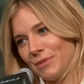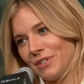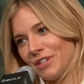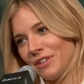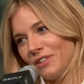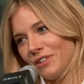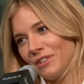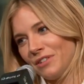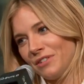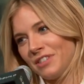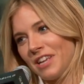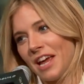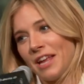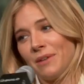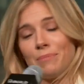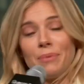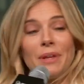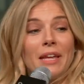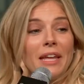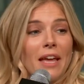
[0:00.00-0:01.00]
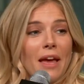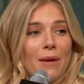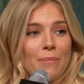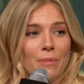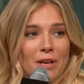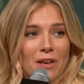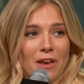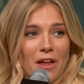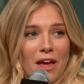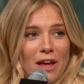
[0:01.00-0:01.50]
till 10 p.m.
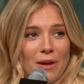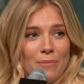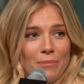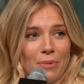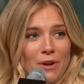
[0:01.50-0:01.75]
at night.